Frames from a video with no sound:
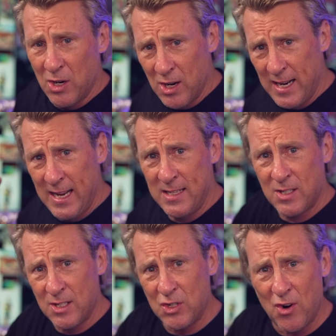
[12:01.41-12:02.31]

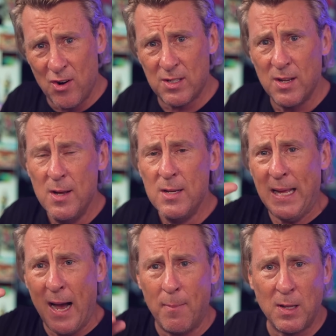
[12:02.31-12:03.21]
hoodies to shirts.
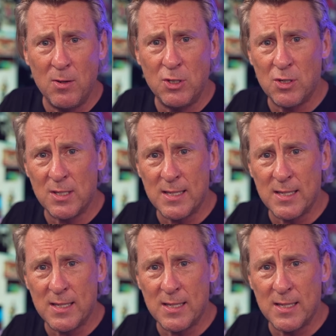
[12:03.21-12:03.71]
Simply upload your